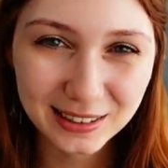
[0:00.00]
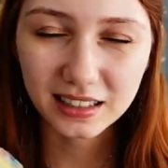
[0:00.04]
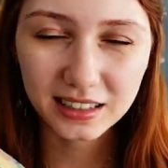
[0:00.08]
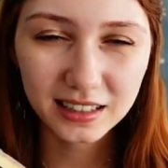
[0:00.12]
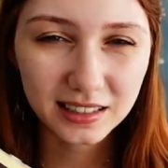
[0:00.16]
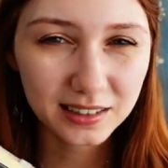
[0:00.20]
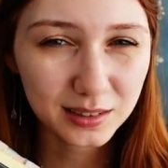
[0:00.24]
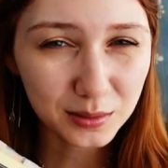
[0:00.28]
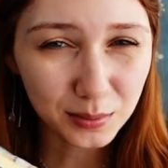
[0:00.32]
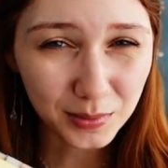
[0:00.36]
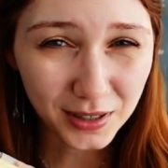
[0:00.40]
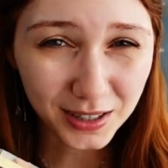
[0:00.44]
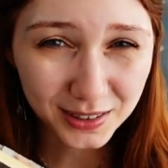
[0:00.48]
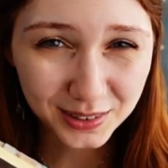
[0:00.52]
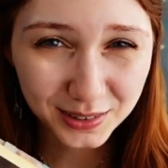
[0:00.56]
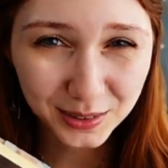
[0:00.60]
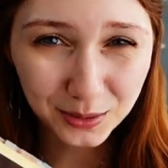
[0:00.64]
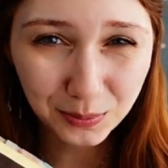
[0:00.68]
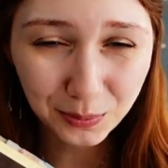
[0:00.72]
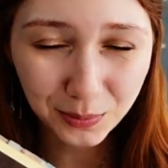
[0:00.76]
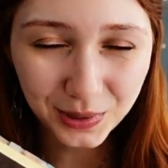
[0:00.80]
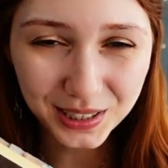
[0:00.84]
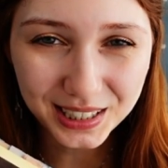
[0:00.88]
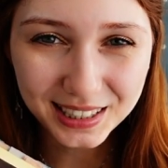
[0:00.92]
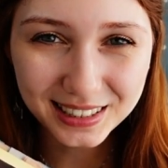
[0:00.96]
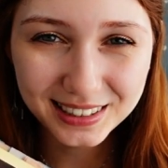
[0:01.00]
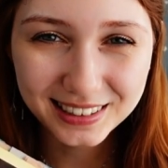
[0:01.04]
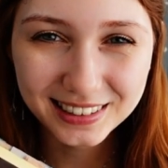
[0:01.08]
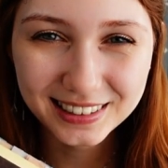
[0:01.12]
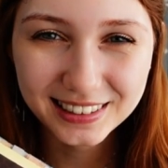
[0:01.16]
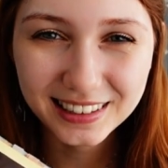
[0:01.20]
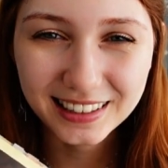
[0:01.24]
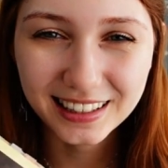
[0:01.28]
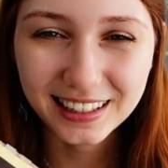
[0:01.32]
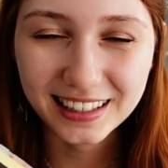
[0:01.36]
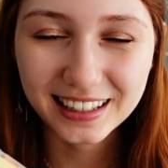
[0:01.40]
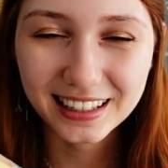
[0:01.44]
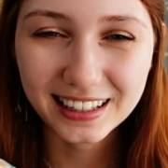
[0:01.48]
It is a
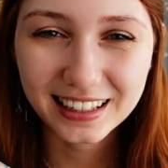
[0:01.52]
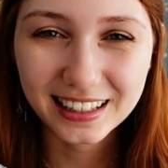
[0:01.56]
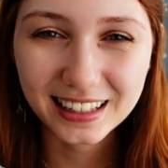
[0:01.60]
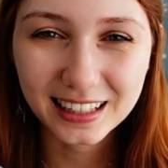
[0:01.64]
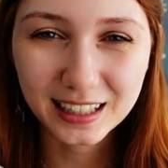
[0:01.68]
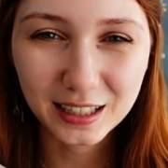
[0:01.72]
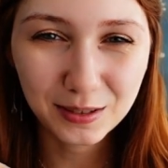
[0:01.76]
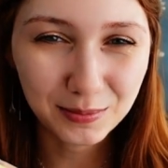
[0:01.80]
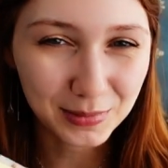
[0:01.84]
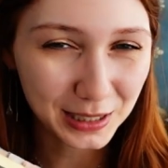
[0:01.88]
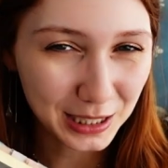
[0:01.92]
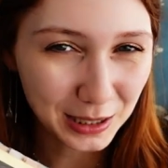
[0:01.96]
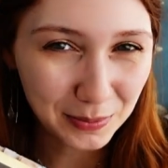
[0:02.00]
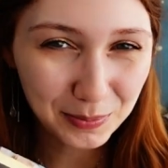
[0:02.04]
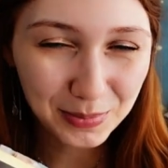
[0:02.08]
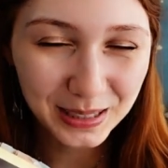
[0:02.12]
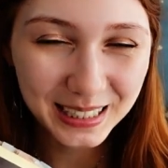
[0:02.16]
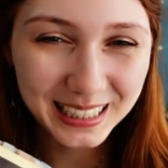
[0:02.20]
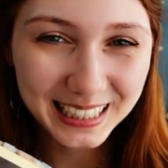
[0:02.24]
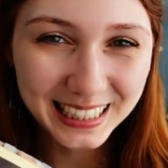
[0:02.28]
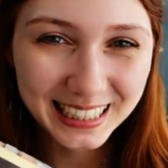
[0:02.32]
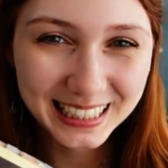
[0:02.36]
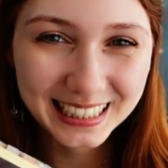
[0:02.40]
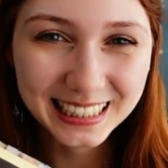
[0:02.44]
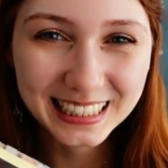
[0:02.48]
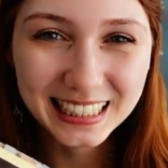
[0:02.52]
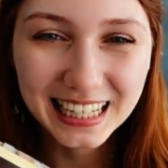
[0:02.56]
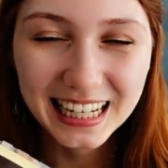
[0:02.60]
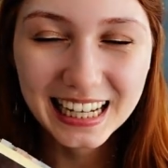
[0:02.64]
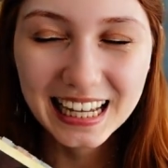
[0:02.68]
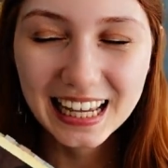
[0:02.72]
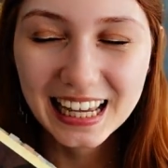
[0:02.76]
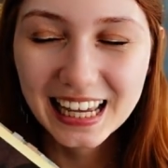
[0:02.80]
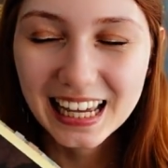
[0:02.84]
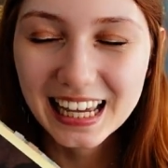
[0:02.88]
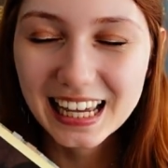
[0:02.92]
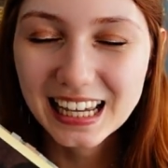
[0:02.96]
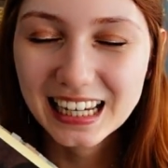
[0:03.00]
masterpiece, in my opinion,
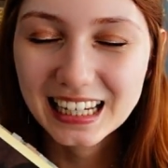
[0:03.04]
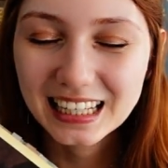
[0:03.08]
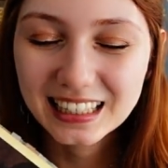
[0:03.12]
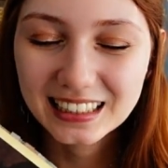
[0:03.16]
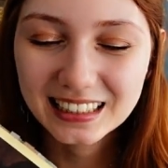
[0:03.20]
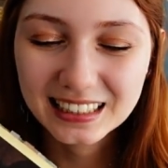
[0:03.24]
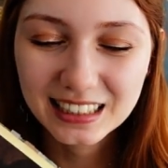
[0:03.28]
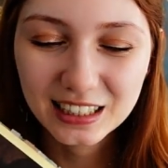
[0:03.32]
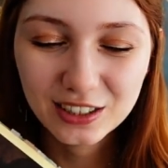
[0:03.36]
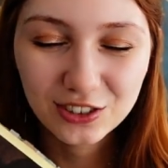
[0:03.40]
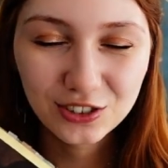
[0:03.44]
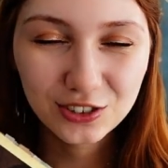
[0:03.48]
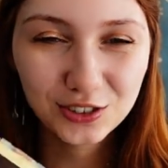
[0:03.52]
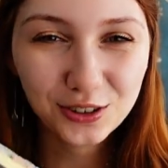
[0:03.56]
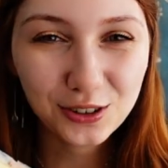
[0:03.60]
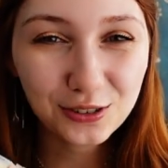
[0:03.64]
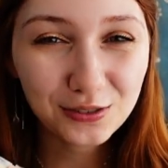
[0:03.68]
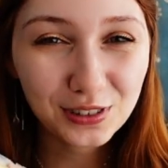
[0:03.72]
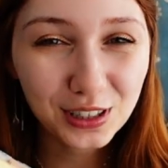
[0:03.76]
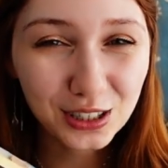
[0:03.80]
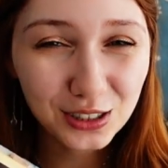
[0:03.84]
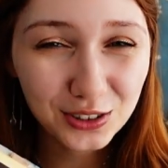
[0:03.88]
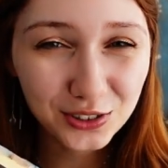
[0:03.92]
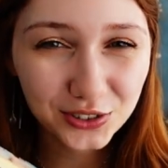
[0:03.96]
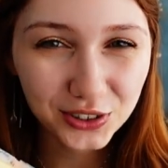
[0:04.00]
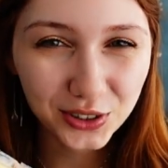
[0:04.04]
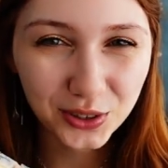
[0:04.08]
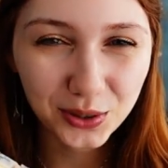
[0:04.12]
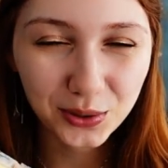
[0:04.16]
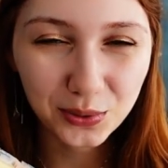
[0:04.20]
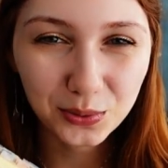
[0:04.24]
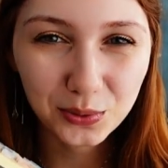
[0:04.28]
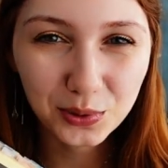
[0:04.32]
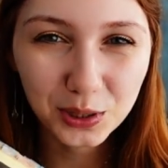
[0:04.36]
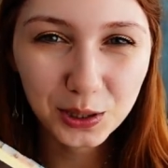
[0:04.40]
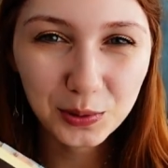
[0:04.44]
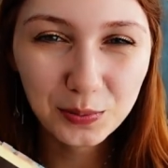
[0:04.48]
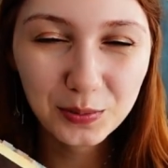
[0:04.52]
and Jean Valjean
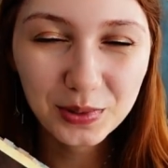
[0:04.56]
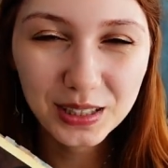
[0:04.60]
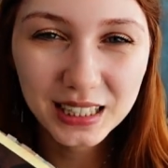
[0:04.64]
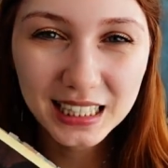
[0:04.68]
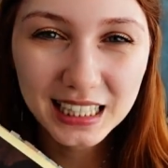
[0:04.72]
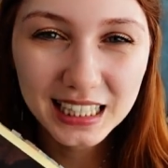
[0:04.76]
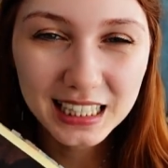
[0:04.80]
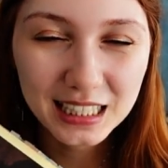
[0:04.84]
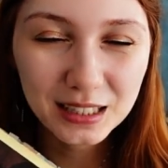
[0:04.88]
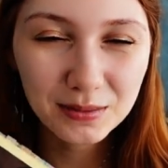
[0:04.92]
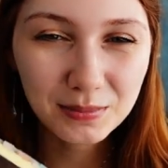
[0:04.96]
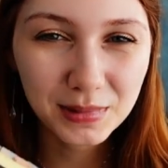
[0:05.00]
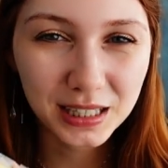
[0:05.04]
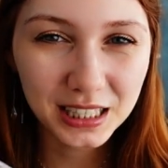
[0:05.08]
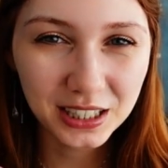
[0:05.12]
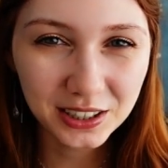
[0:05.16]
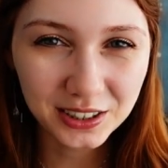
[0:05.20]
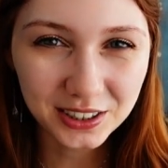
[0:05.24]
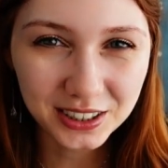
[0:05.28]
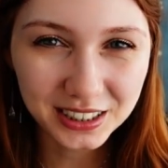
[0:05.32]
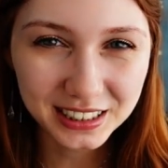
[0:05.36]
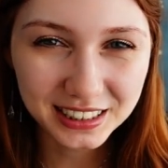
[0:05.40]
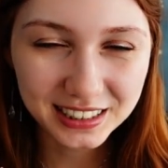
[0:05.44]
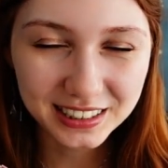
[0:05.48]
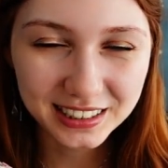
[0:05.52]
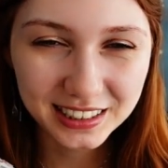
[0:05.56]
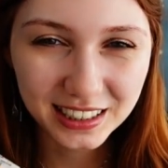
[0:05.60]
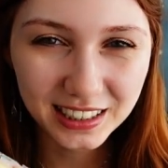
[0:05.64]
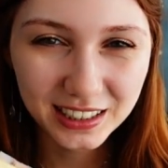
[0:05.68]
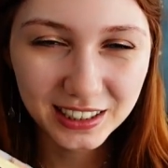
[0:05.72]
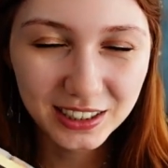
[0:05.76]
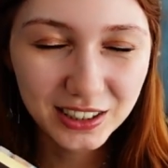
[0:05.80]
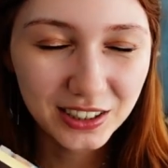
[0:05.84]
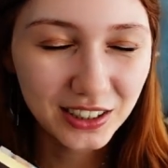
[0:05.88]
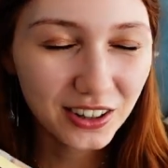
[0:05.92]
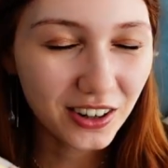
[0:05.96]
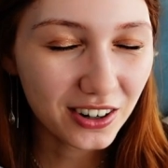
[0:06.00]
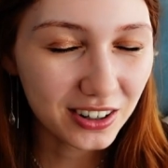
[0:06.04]
will be in my heart,
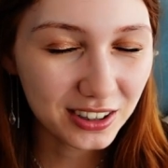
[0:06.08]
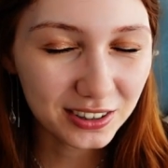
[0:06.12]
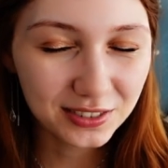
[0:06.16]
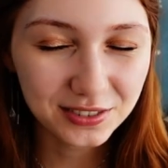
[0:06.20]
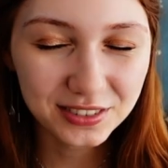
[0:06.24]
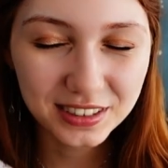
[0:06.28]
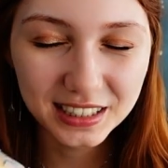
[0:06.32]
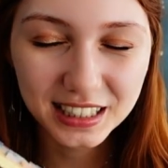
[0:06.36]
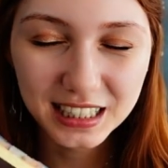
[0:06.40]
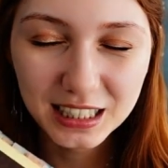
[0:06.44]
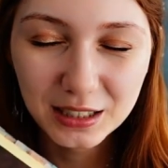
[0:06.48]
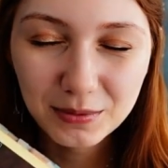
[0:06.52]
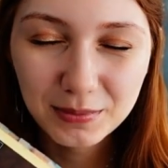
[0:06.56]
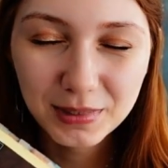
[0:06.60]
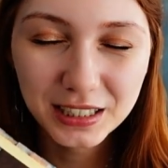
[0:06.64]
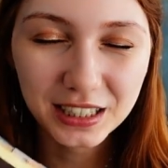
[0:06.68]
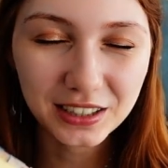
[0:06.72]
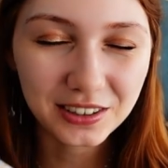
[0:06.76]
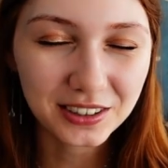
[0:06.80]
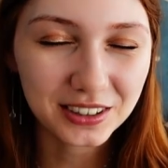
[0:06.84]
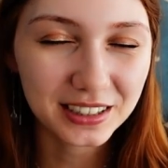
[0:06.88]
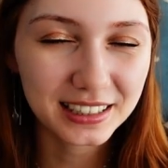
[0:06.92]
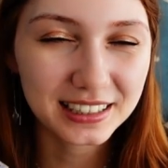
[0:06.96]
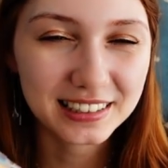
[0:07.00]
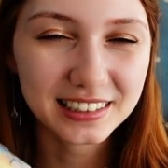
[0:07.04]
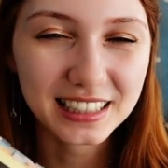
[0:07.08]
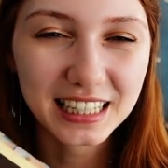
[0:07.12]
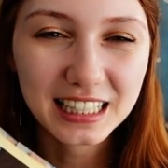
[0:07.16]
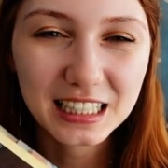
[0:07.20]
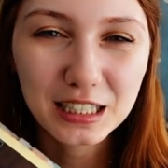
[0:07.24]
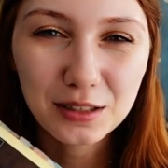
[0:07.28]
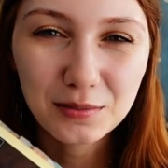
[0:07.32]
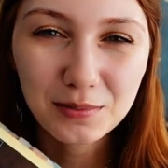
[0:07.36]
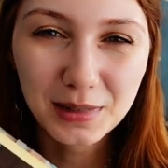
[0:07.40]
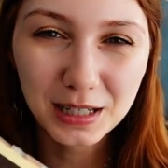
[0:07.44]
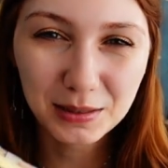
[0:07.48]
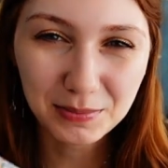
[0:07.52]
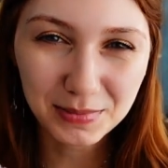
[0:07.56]
carved in my heart and
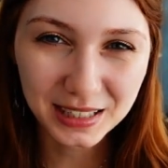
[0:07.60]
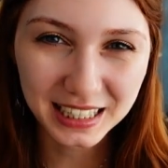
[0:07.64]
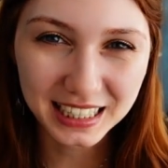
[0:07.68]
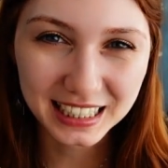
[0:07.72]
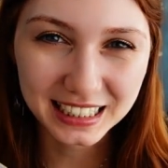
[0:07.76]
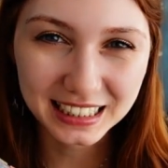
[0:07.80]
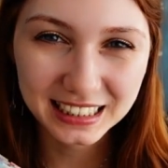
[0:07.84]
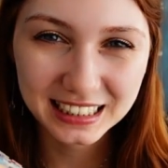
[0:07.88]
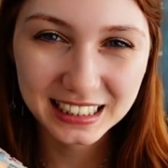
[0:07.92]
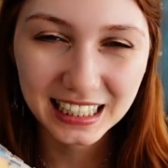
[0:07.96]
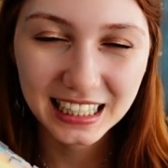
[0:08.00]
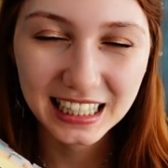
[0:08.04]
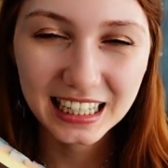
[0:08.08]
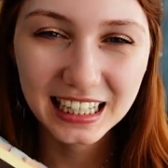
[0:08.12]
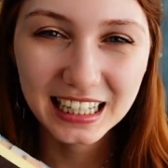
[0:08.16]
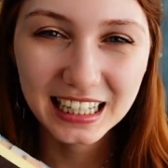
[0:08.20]
in my mind,